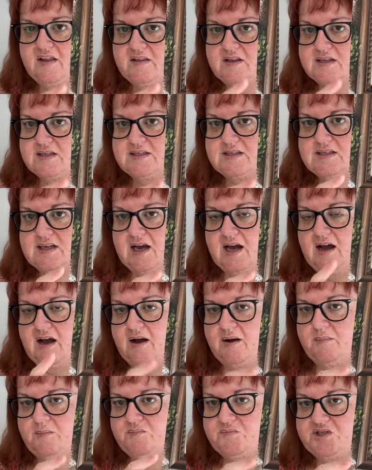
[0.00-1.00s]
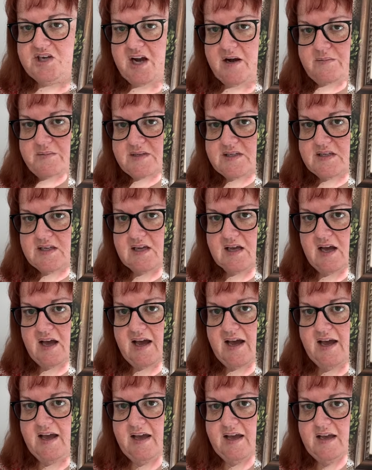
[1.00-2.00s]
This chart was
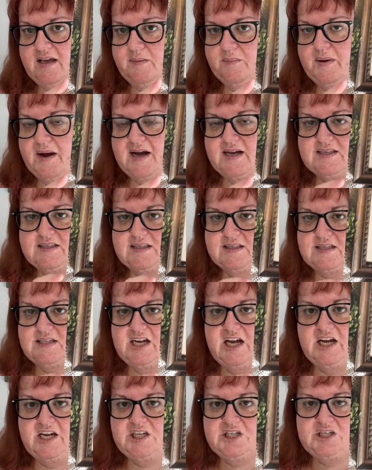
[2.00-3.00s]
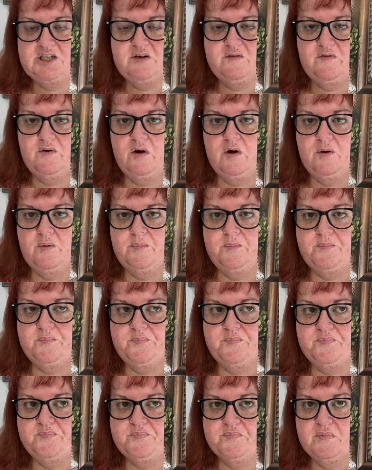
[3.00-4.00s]
a pass the stash
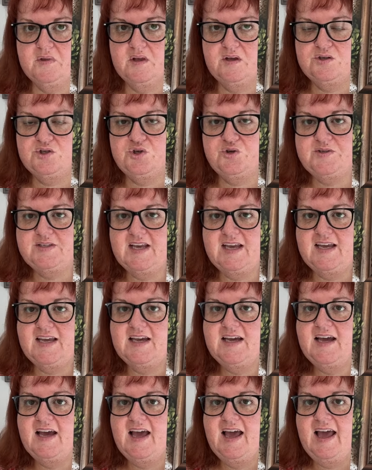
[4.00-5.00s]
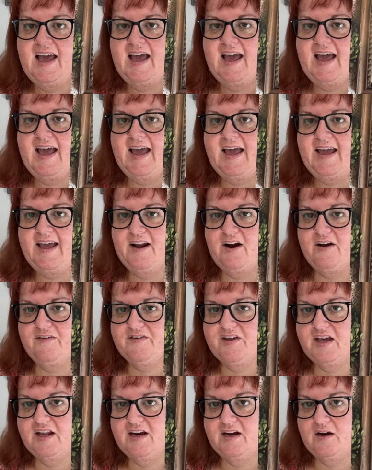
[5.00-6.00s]
from Susie, and
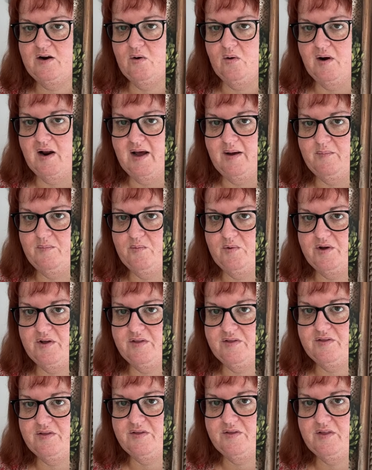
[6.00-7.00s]
I've kitted it all up with